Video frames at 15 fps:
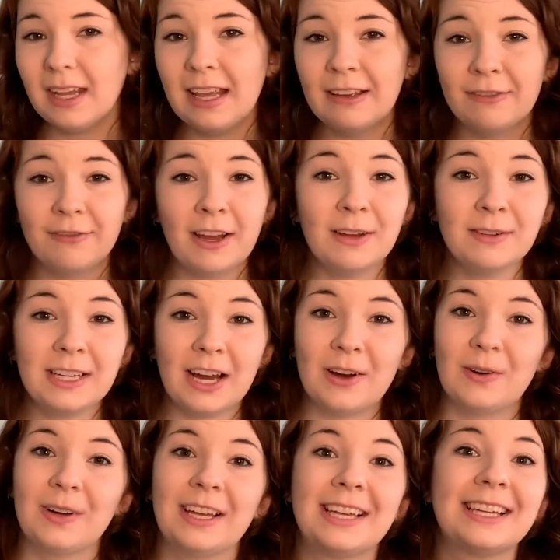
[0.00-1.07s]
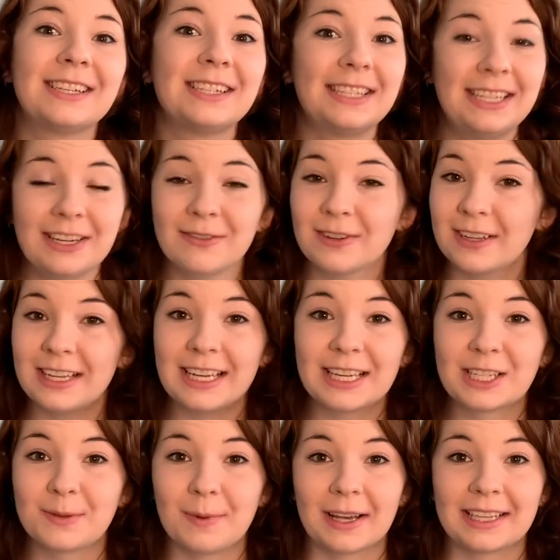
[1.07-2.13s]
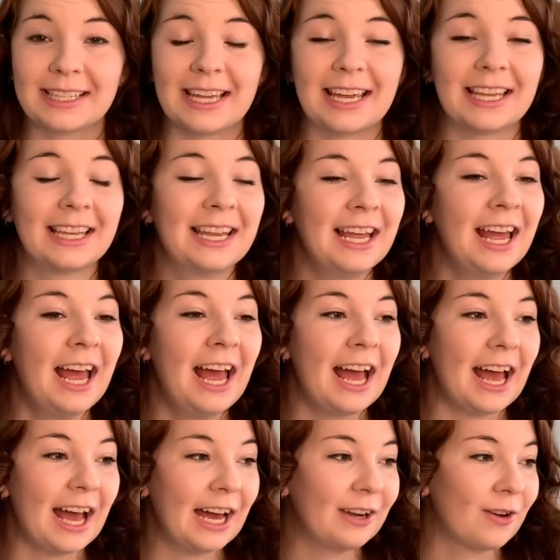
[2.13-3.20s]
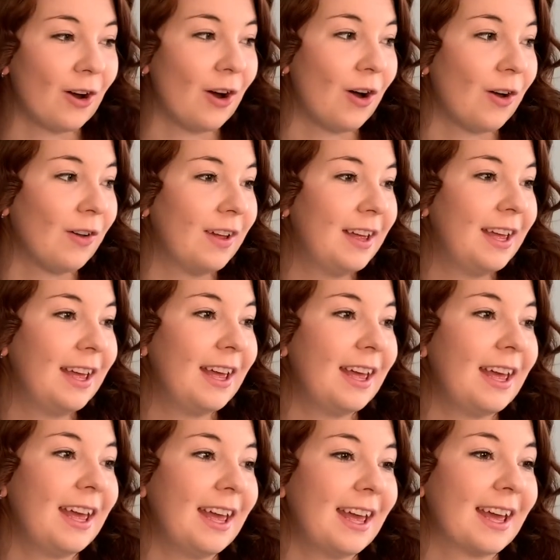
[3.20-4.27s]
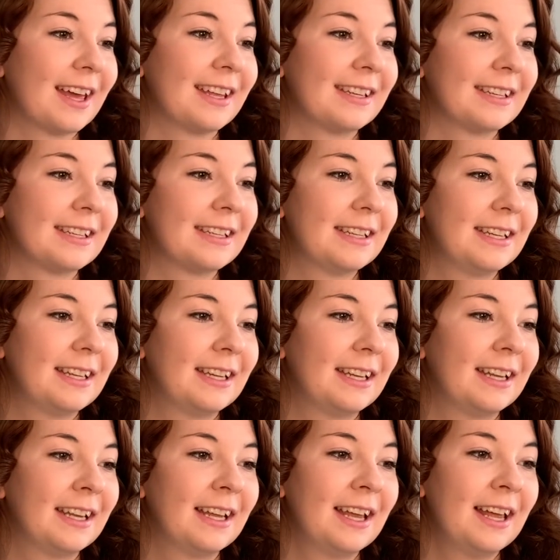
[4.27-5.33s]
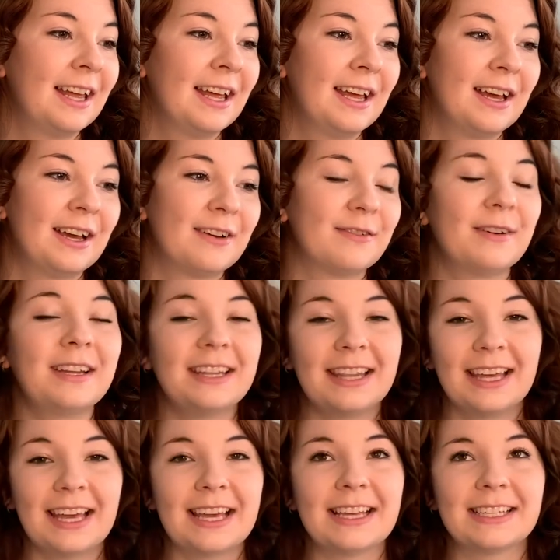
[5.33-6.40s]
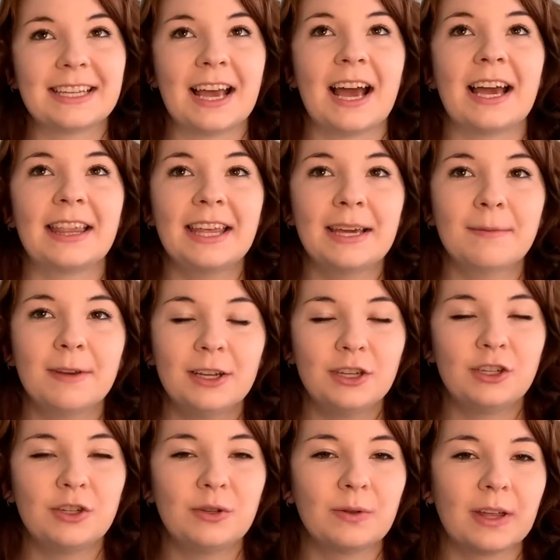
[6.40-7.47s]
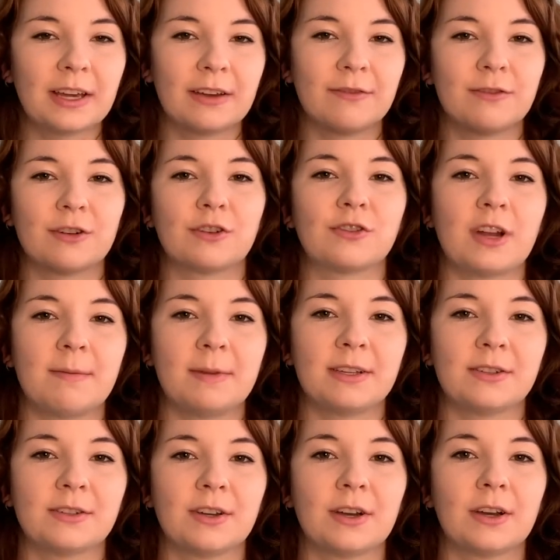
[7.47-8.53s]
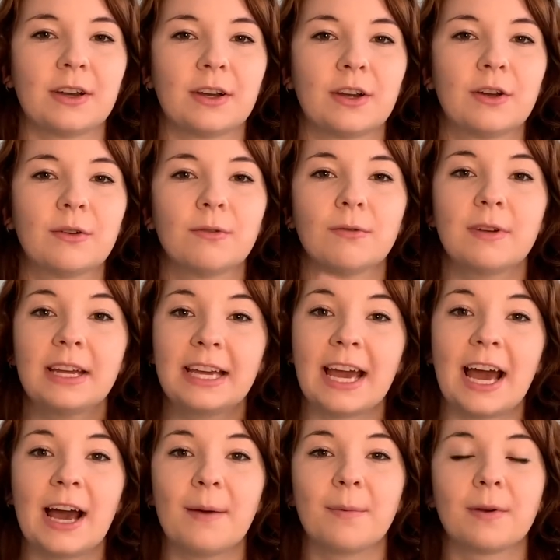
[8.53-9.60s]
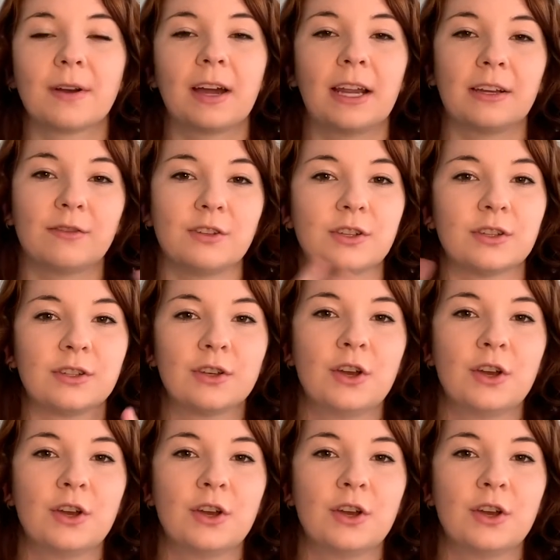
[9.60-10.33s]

found out, didn't really expect it at all. And funny thing is, I think I'm gonna do like a first trimester recap or kind of just